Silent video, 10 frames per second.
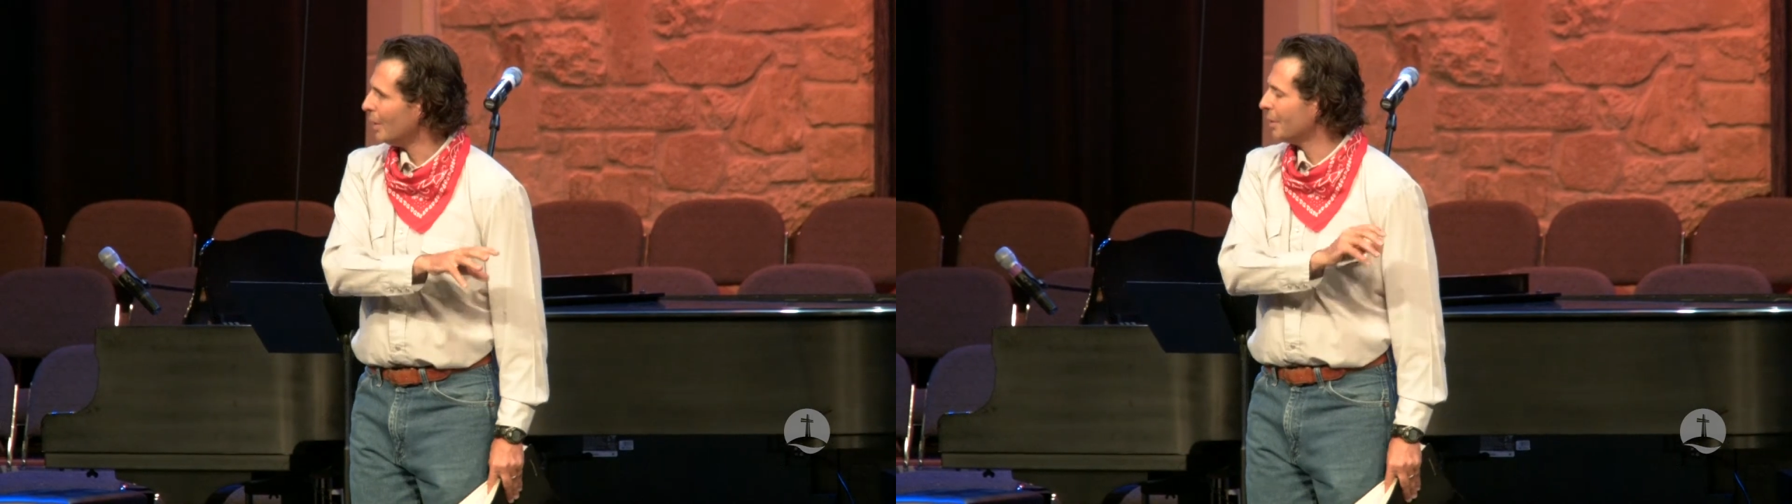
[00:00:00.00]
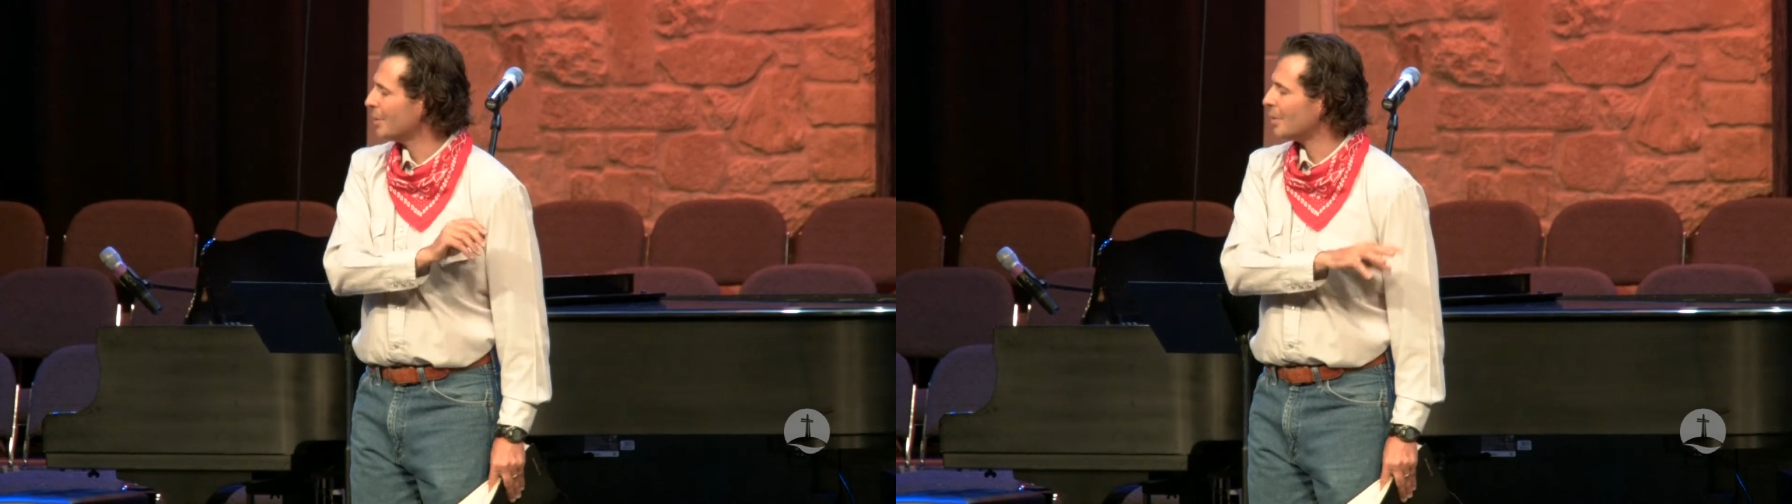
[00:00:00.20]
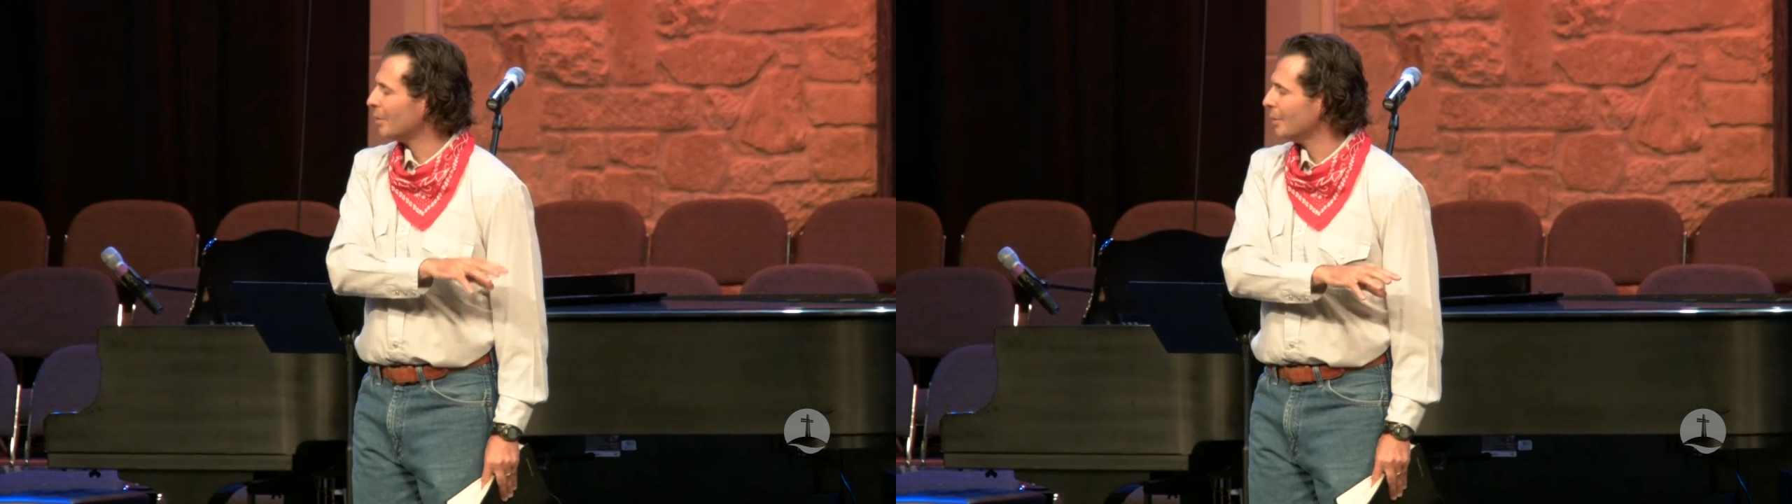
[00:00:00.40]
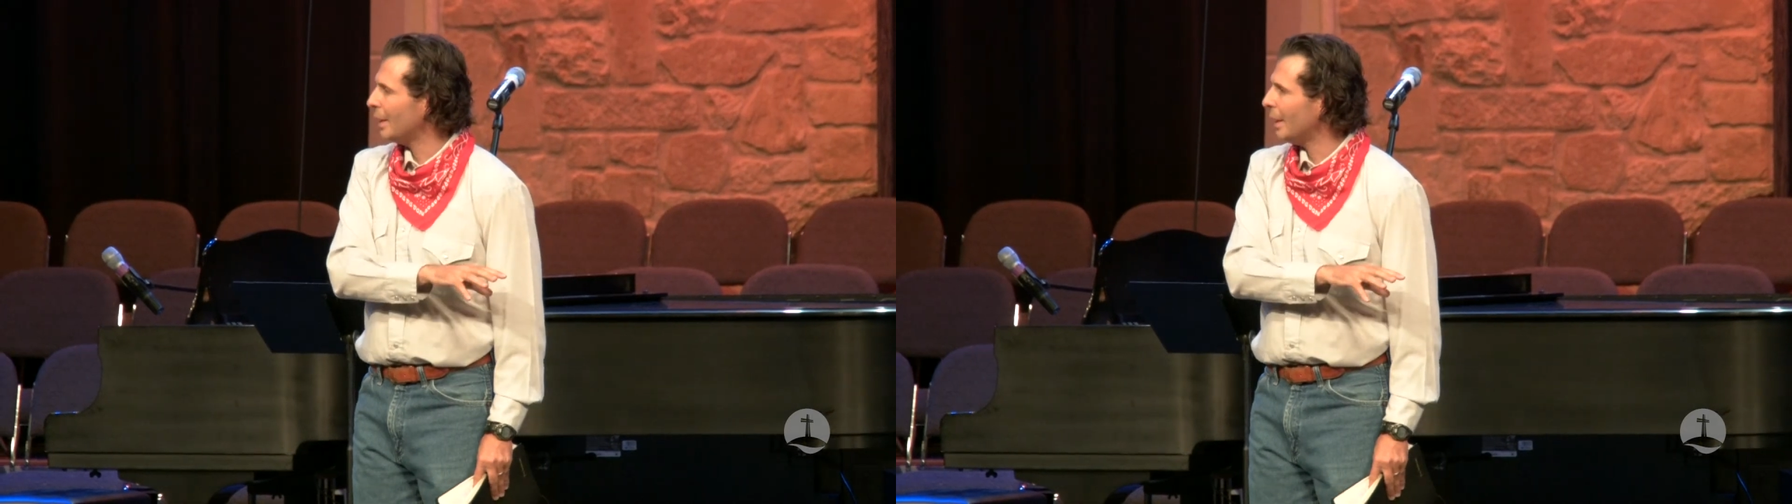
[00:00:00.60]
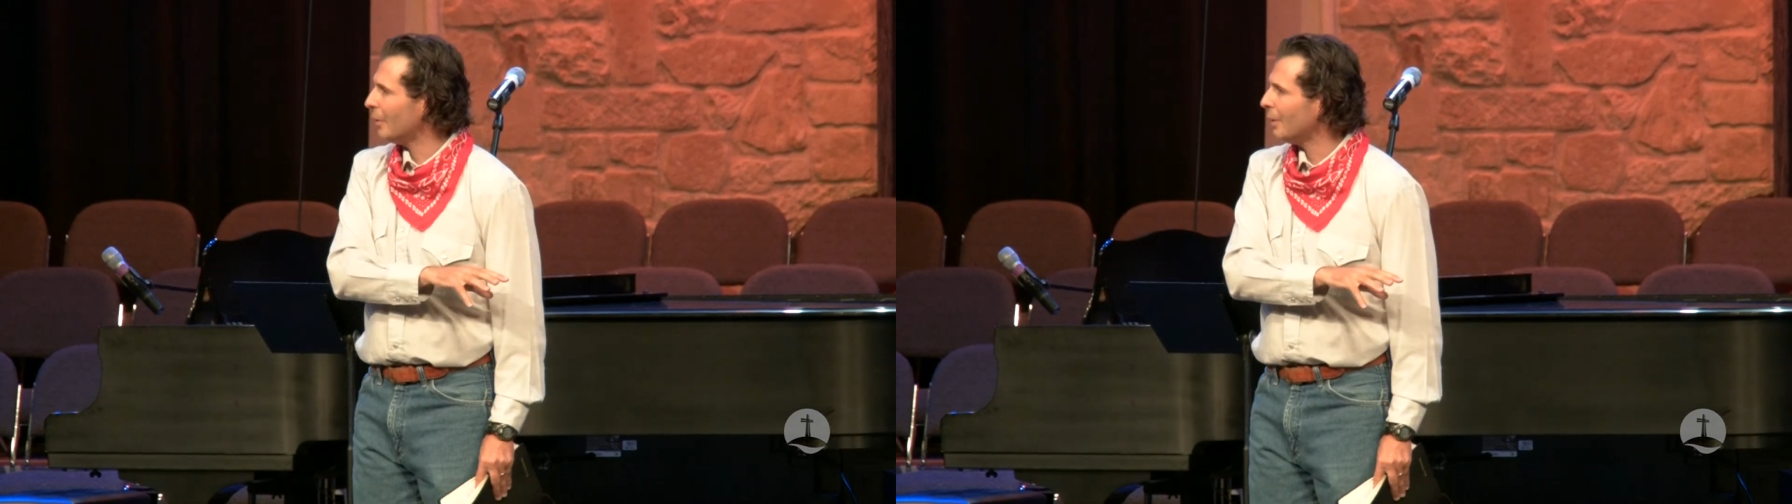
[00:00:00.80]
in a certain
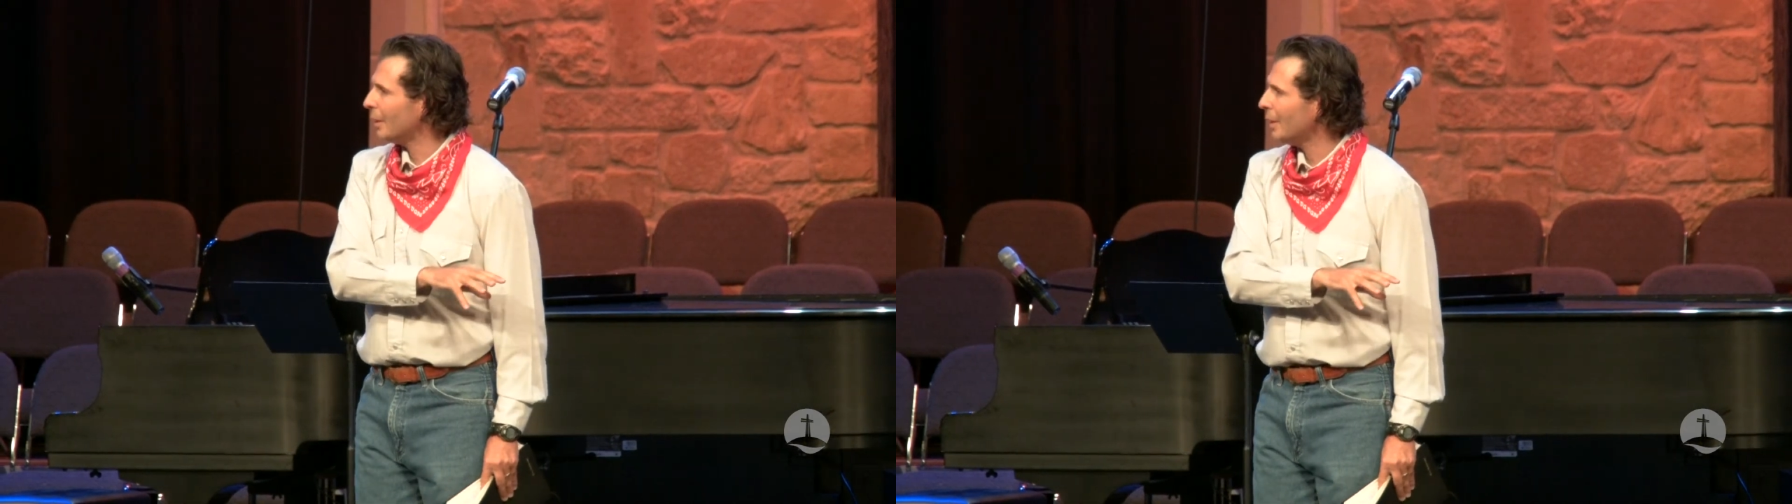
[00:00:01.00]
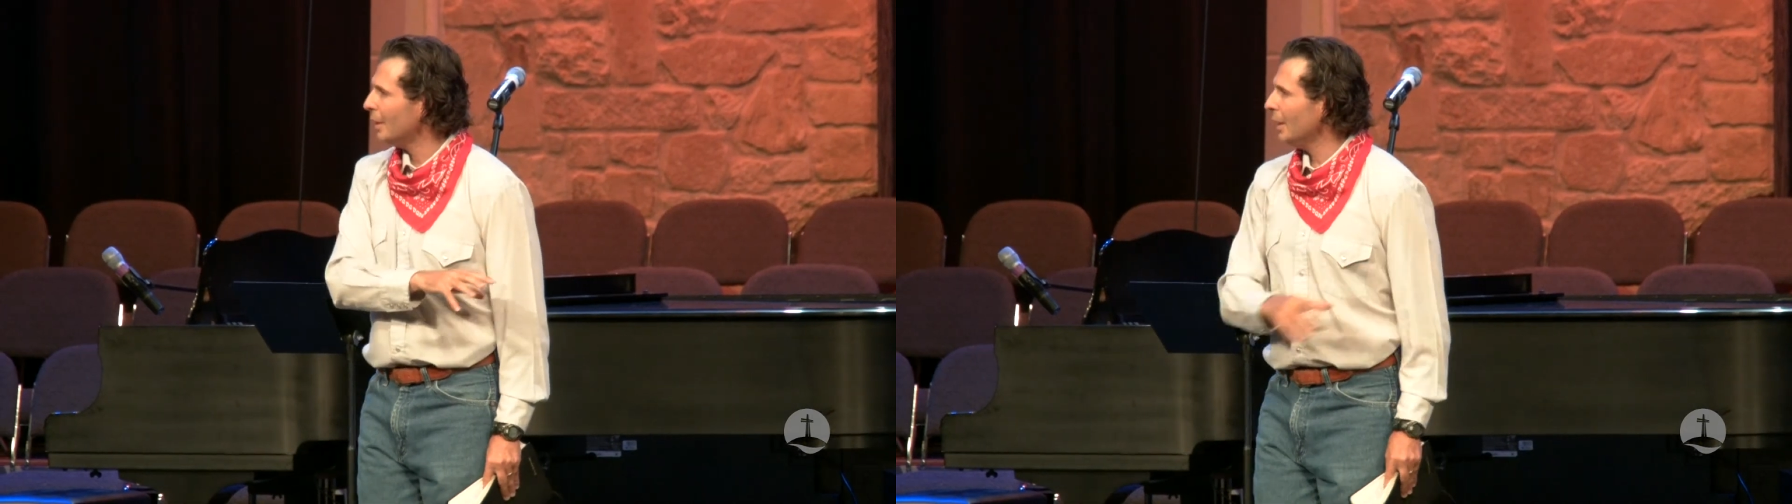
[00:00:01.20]
area,